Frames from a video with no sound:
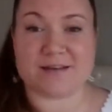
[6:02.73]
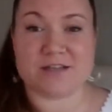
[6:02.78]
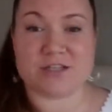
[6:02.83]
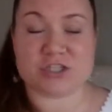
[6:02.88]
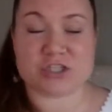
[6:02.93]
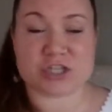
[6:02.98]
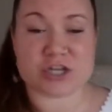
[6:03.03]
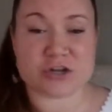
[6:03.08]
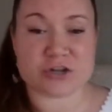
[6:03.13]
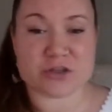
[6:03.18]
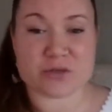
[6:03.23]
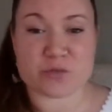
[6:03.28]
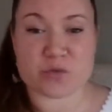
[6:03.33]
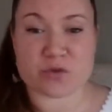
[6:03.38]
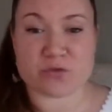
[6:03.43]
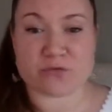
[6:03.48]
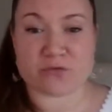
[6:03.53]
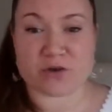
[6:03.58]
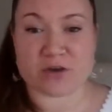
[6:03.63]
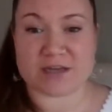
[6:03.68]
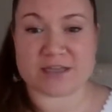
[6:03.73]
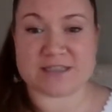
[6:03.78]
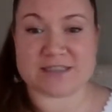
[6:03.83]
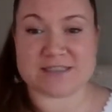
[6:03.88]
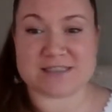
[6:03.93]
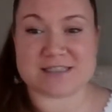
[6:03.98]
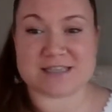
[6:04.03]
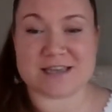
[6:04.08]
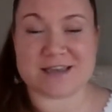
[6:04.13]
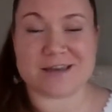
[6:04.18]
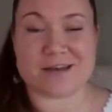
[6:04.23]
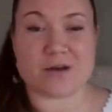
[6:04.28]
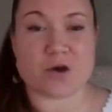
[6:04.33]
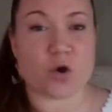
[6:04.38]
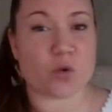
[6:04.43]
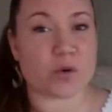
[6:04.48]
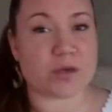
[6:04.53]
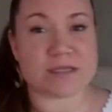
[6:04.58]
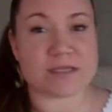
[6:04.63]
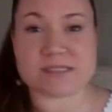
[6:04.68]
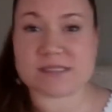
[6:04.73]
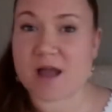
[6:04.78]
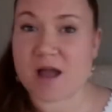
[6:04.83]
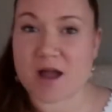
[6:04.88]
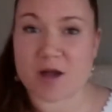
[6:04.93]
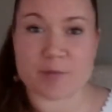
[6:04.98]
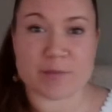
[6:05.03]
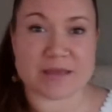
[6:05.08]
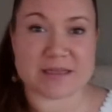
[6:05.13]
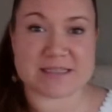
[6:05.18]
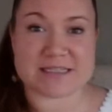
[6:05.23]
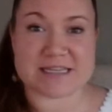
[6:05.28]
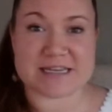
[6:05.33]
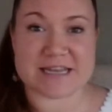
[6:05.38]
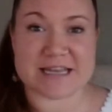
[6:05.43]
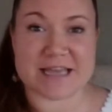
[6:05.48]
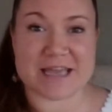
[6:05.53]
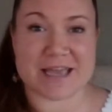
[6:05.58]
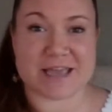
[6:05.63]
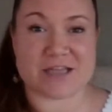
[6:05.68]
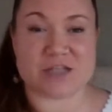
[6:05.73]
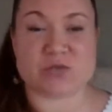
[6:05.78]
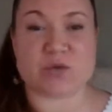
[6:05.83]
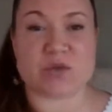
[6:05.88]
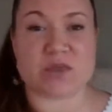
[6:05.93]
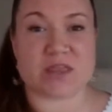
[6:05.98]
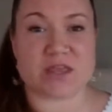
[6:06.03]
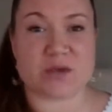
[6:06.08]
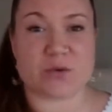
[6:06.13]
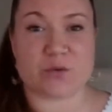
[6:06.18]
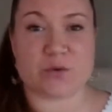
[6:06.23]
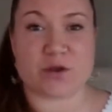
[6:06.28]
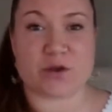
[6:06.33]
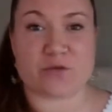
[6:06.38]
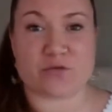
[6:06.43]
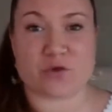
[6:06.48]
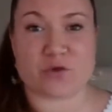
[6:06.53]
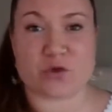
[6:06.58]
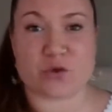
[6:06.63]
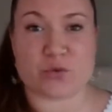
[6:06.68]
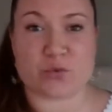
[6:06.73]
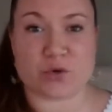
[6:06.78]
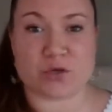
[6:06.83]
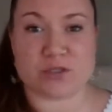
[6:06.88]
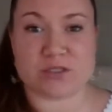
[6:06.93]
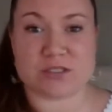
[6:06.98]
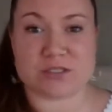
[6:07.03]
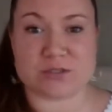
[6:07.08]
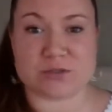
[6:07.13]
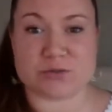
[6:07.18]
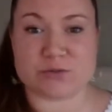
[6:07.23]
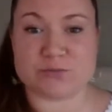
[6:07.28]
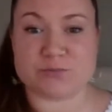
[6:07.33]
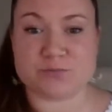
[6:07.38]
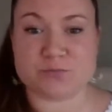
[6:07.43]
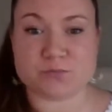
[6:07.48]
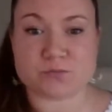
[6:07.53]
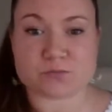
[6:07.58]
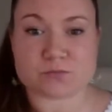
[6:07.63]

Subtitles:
share them with friends, and always comment and engage with it whenever you want to.